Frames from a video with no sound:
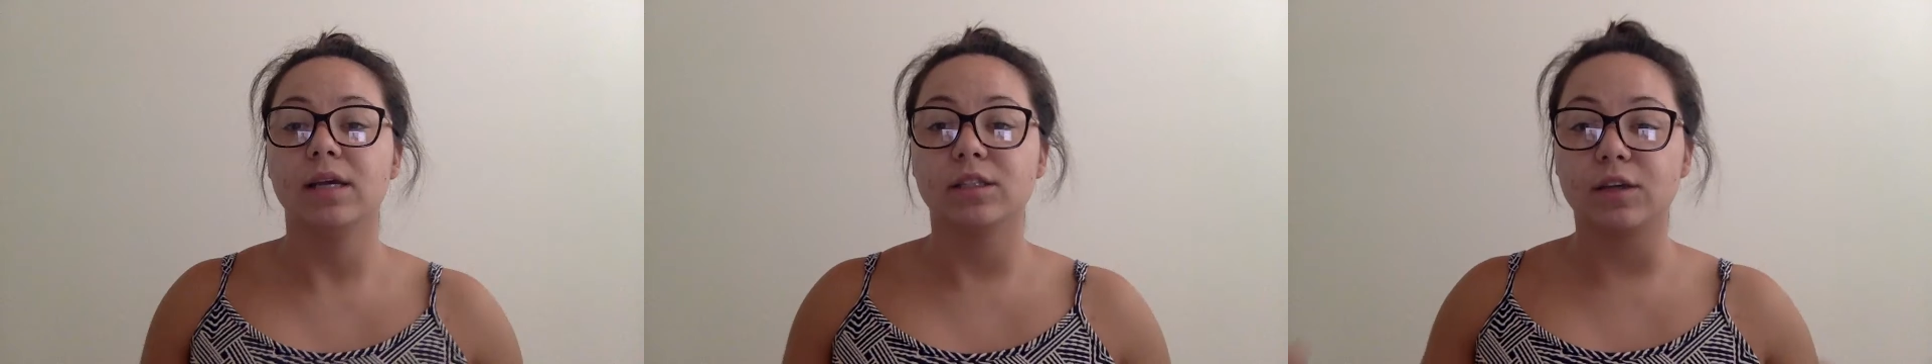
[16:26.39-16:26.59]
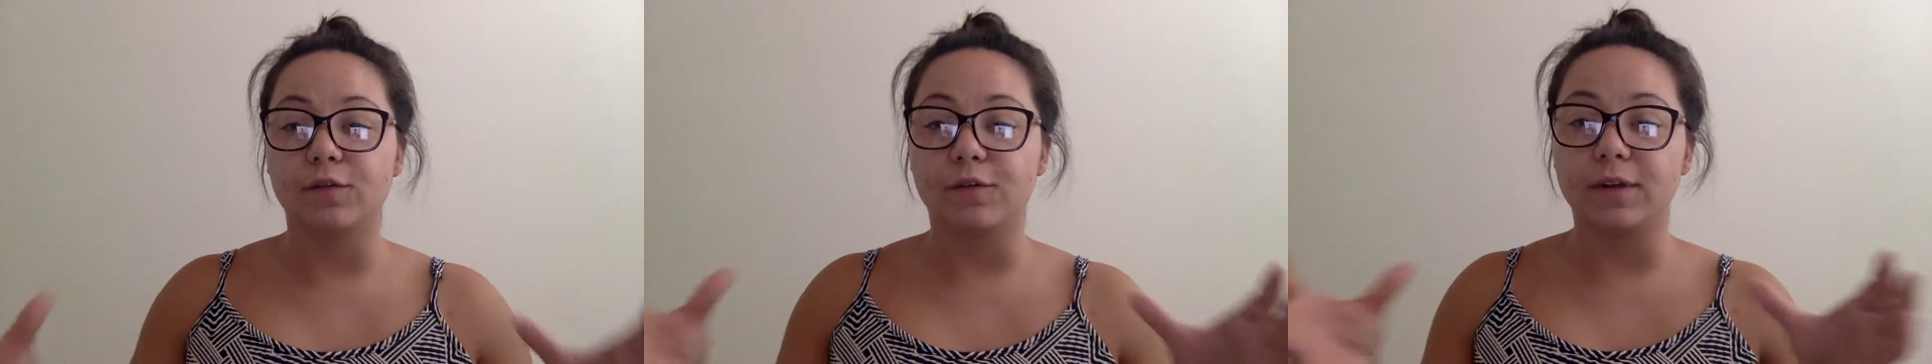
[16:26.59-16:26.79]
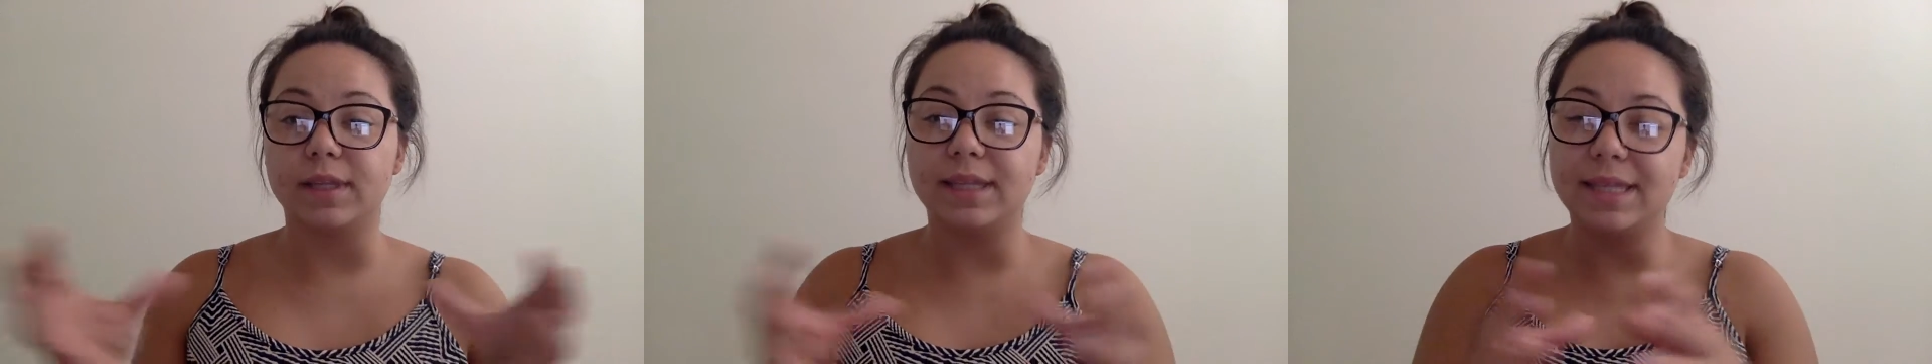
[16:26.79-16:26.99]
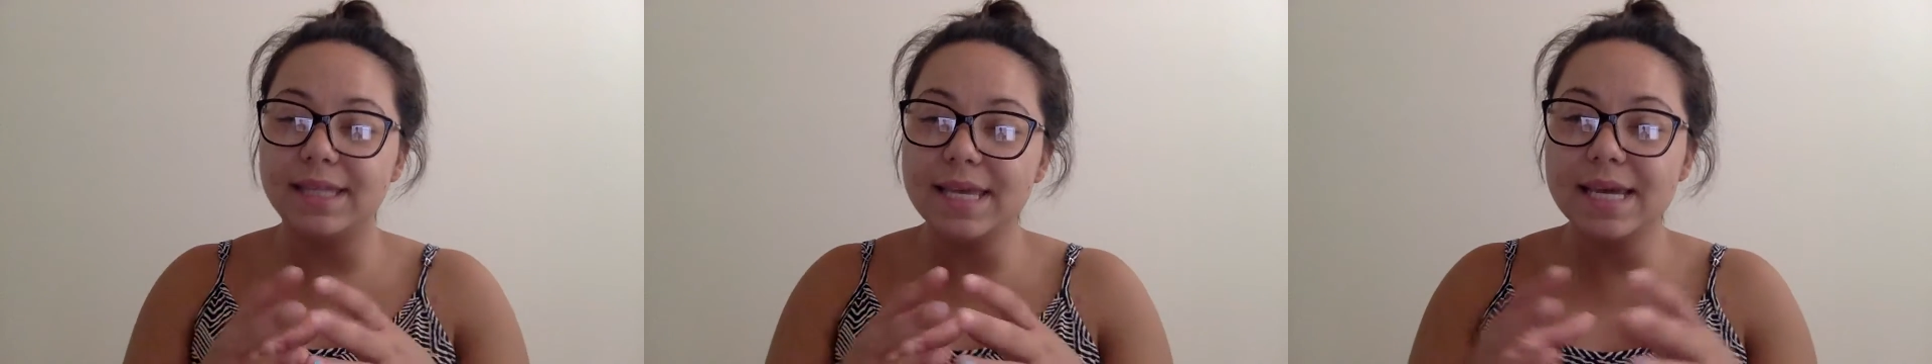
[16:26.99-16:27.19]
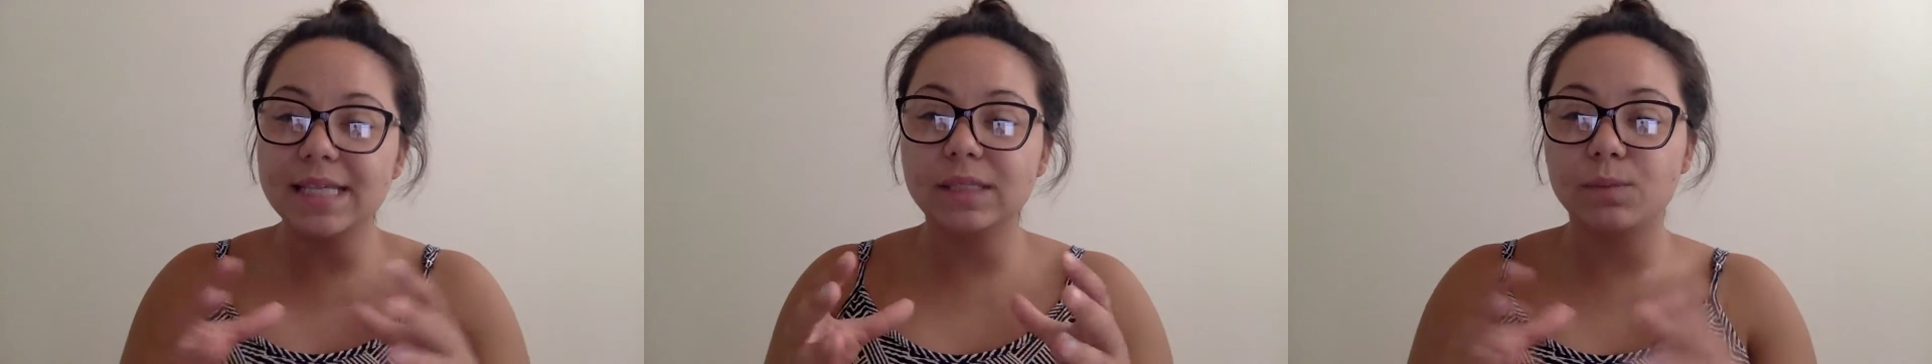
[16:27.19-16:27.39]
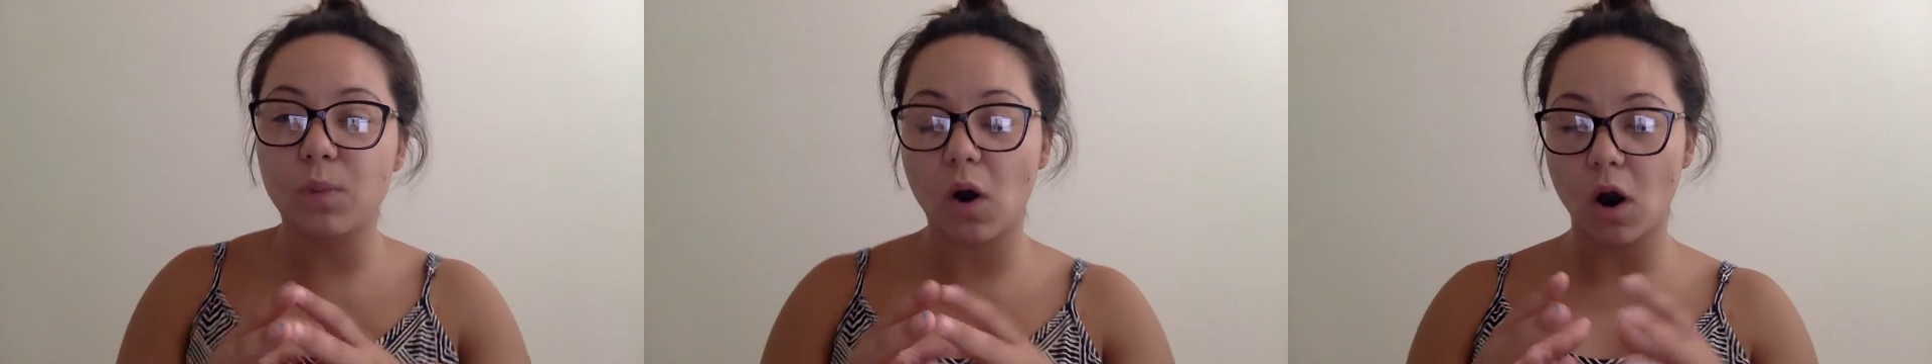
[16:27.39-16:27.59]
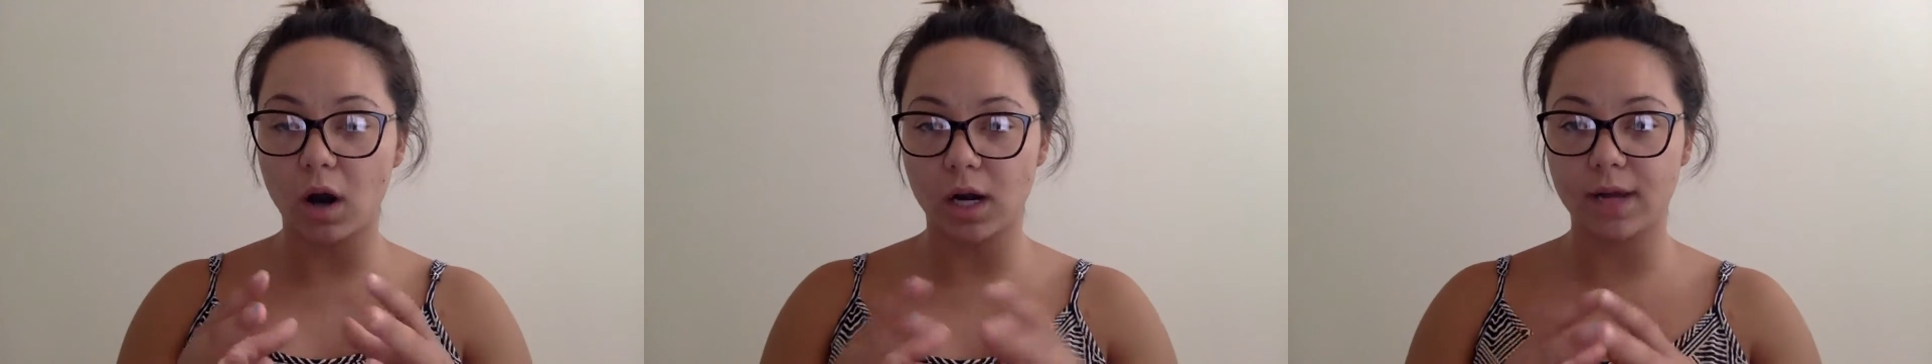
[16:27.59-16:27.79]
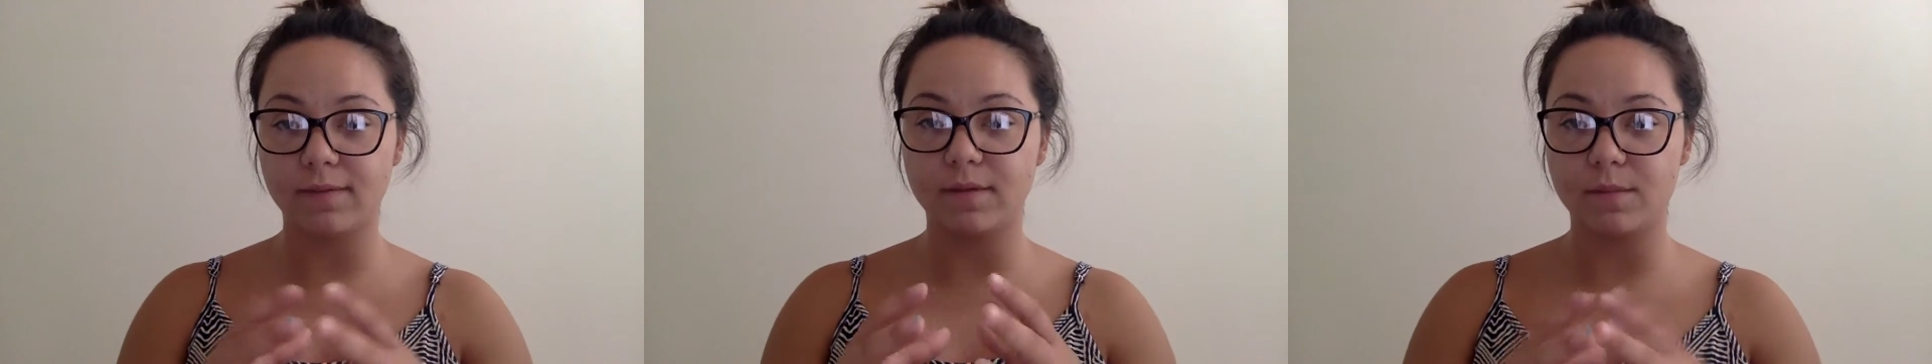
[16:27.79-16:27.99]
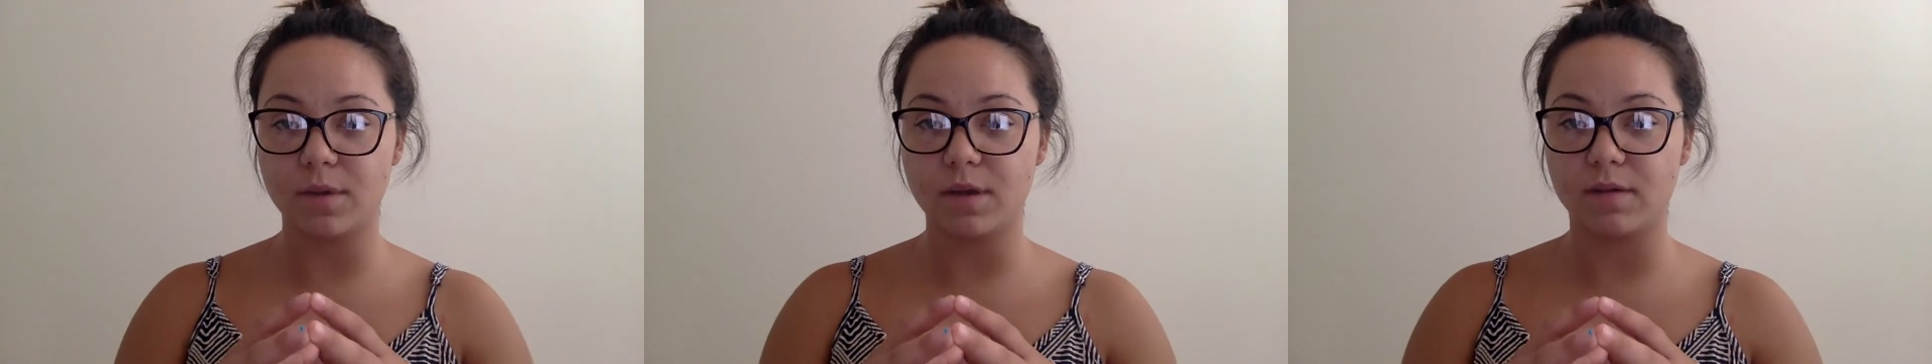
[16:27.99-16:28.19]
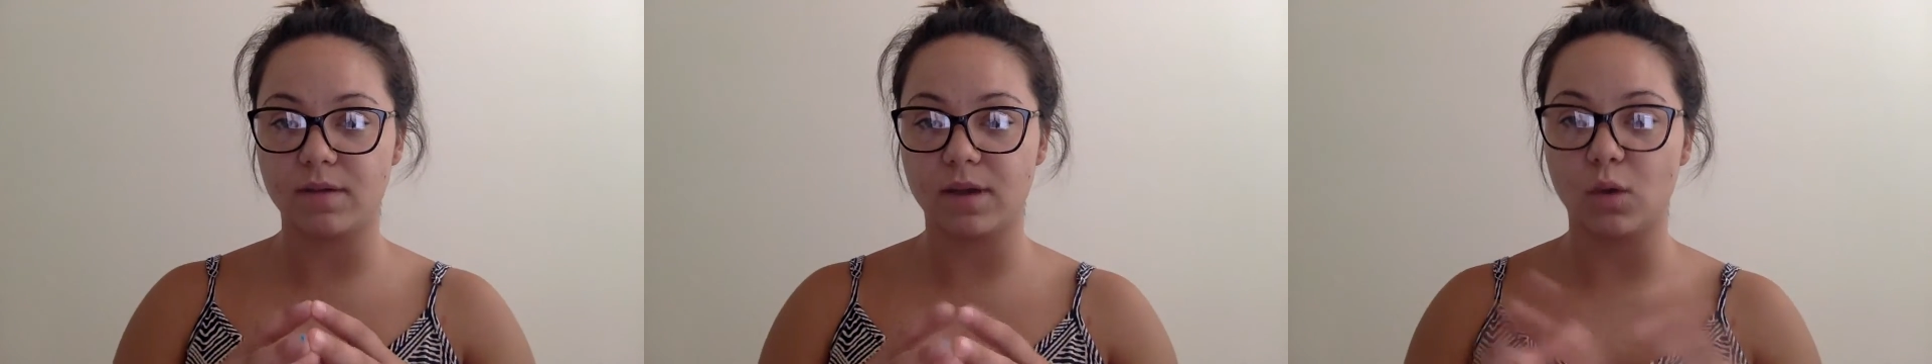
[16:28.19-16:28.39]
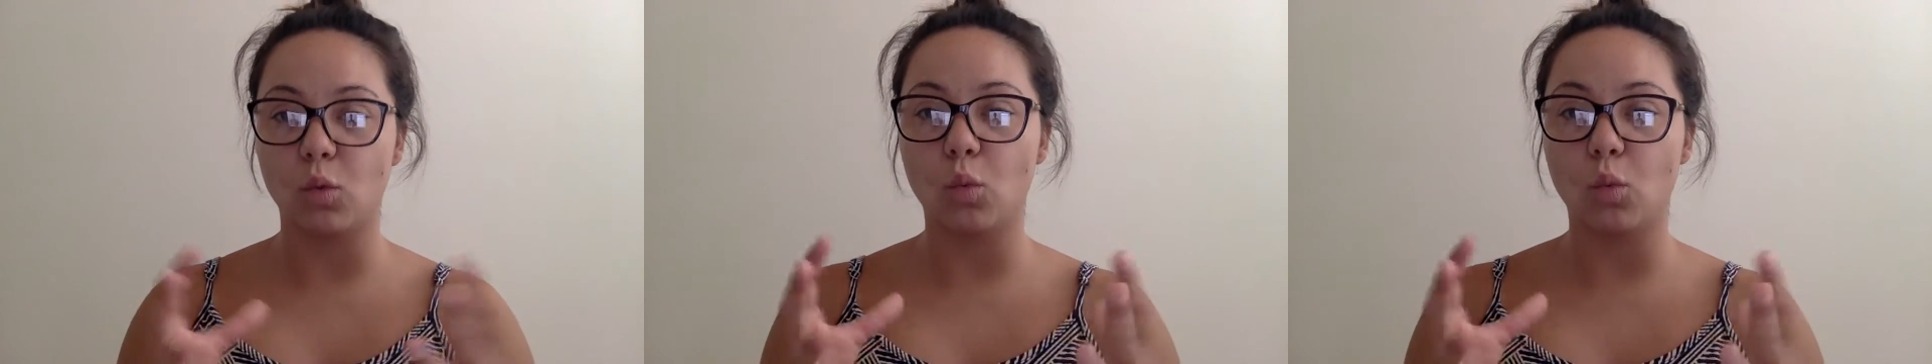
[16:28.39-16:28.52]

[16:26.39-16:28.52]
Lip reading: so for this part of the movie,